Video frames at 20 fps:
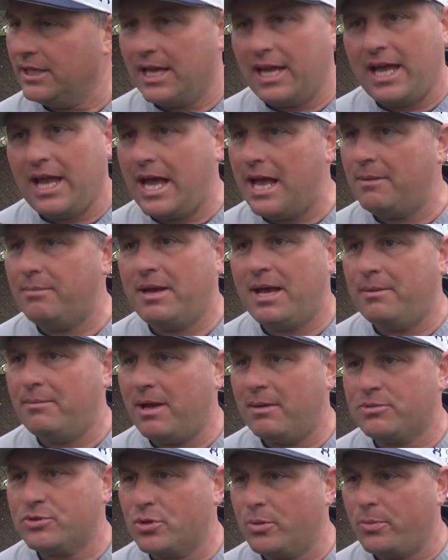Yeah, I'm, I'm,
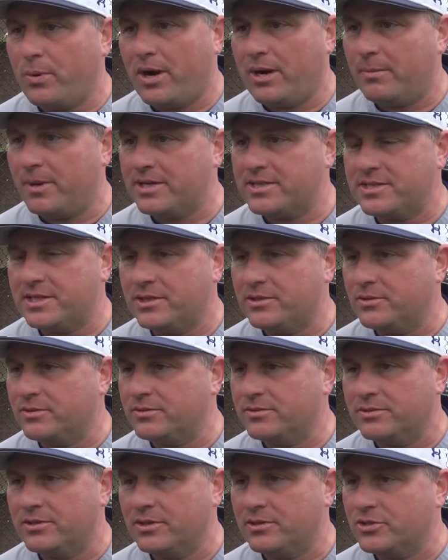I'm so proud of my
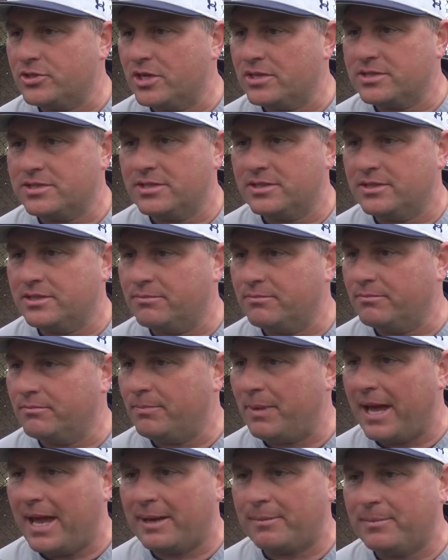seniors. You know, Justin
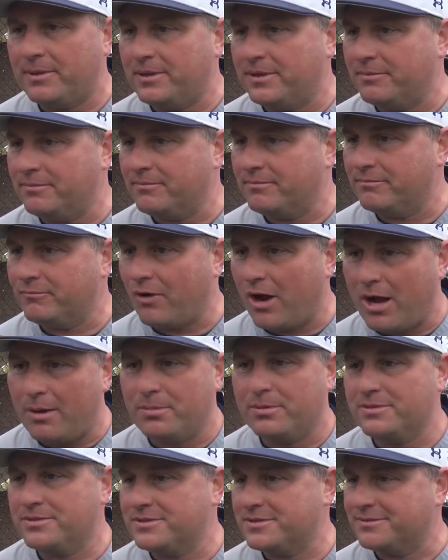and Backman and
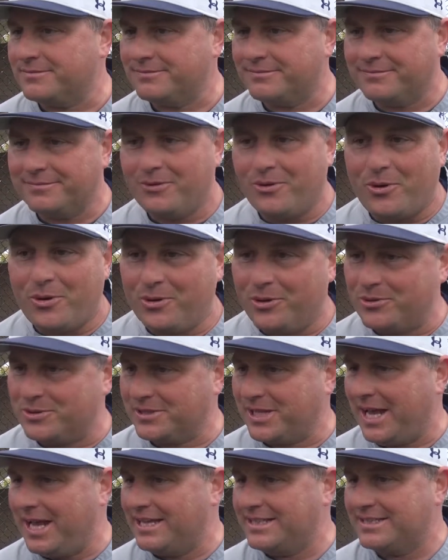Roberts and all
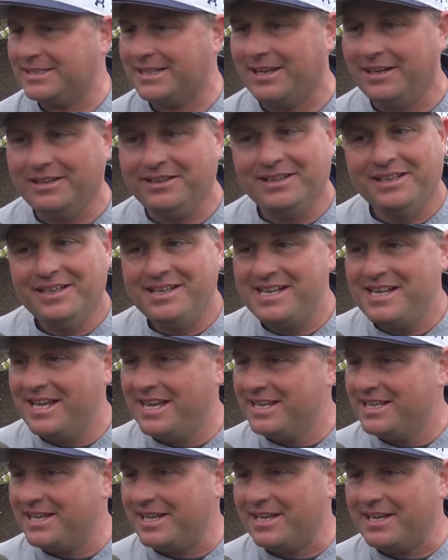those guys. Yeah,
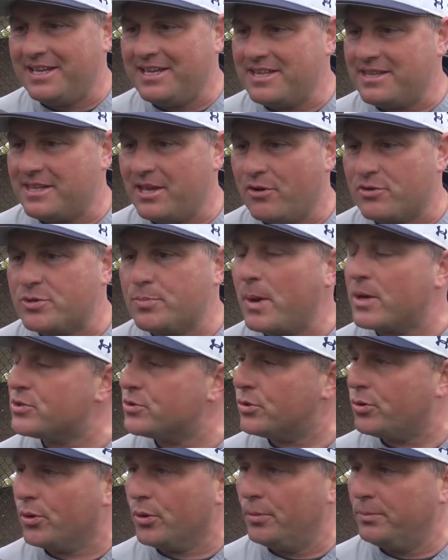yeah uh, they're a
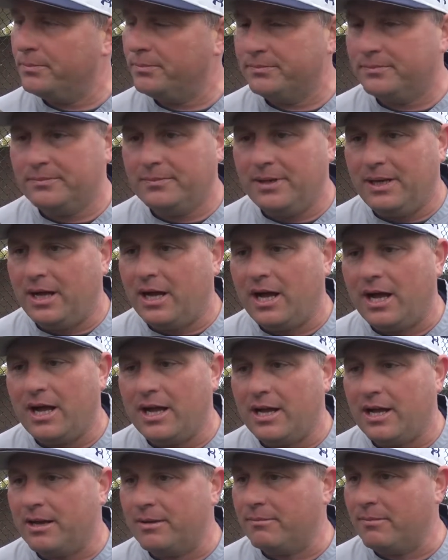special group.
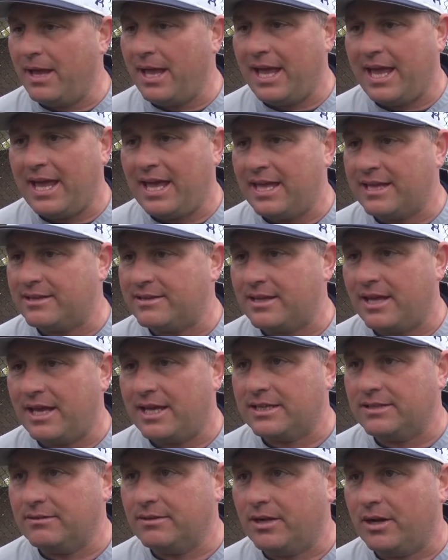Um, and
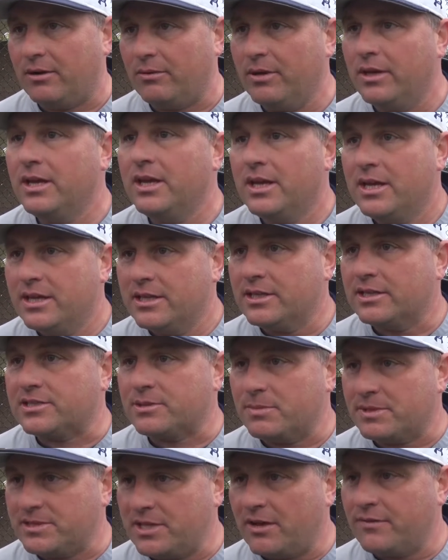I, you know, it's
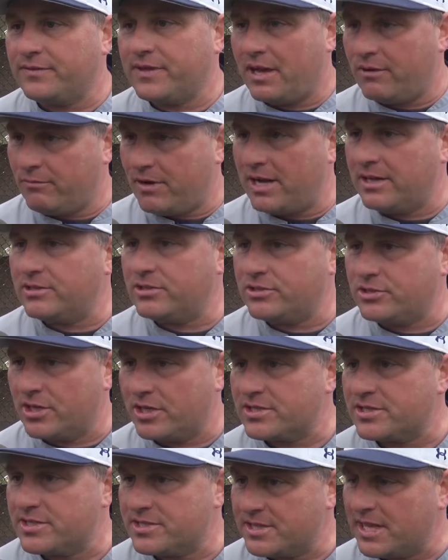gonna be tough not writing
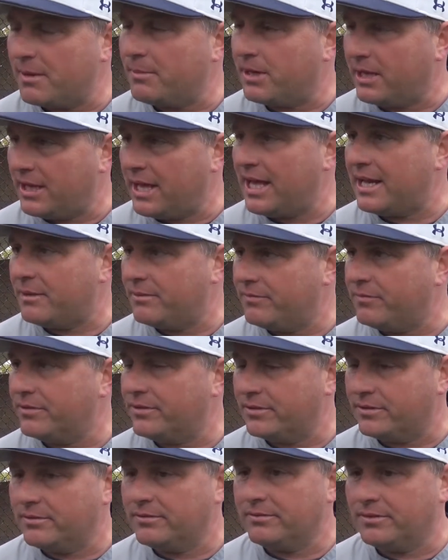Justin's name in the lineup
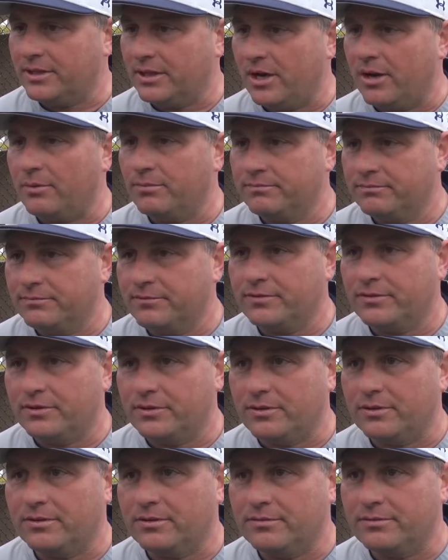for you know
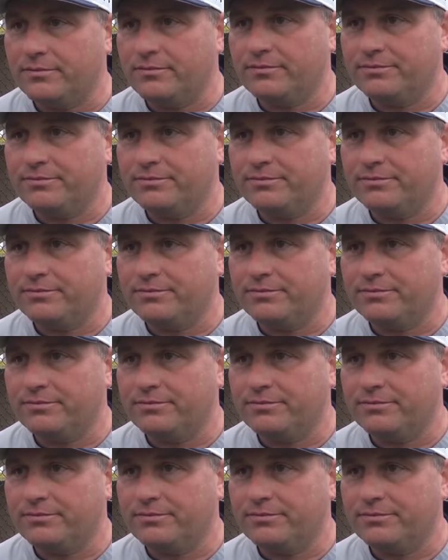for